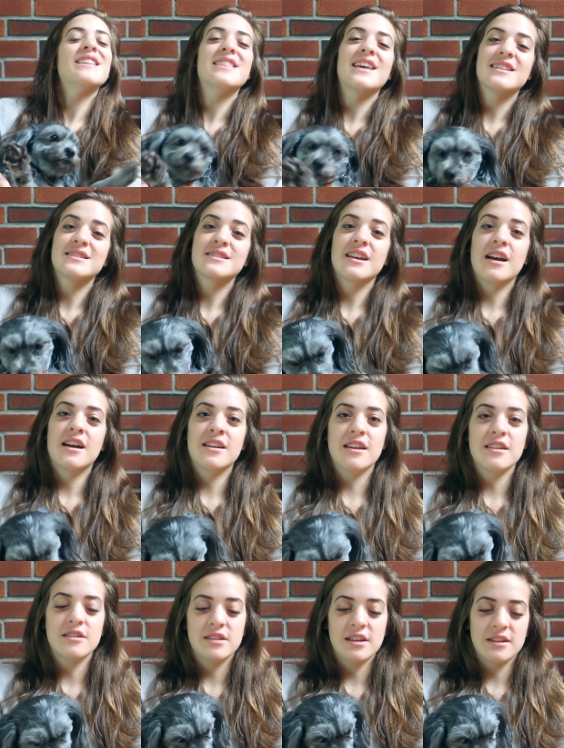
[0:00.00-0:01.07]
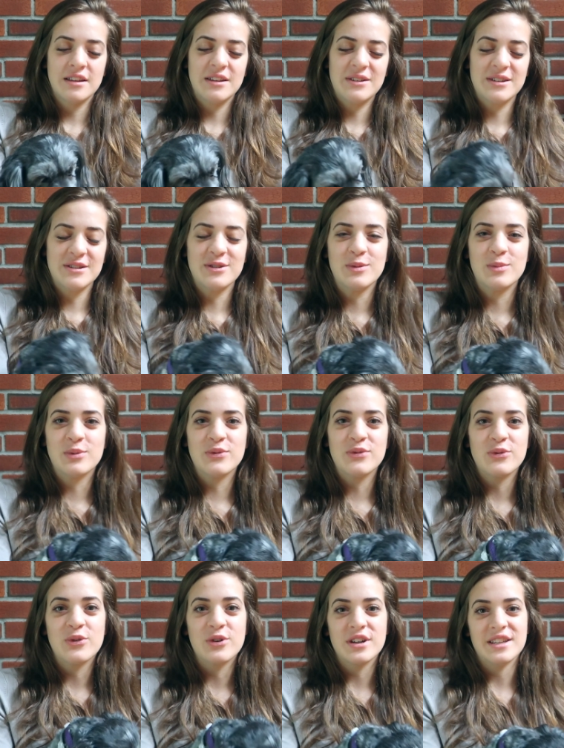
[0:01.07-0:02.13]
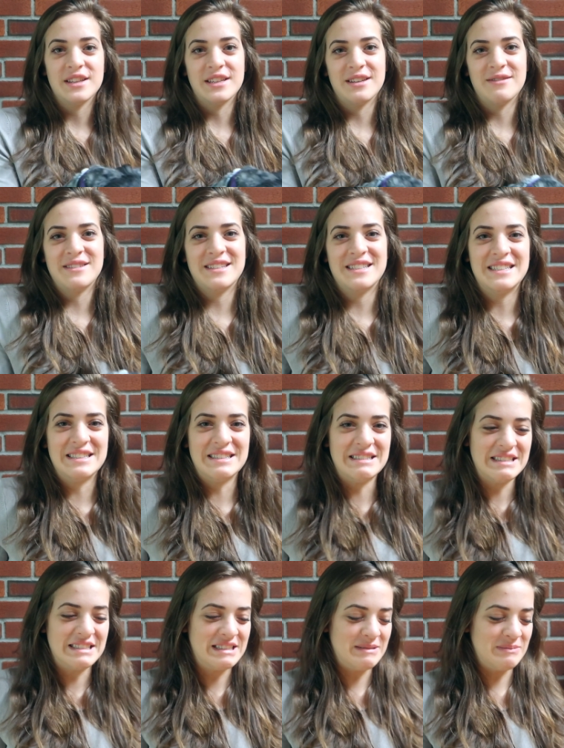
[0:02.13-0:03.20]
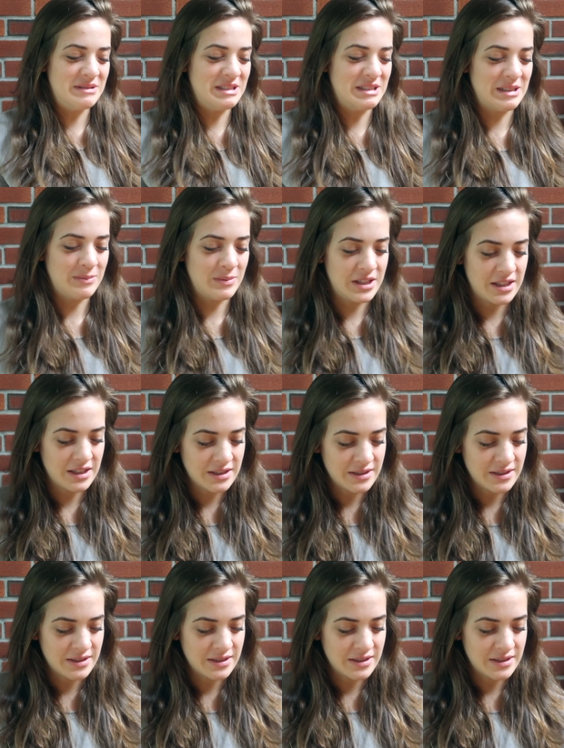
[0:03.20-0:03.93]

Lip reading: that's another thing that you can do before he leaves. It'll stop looking at me.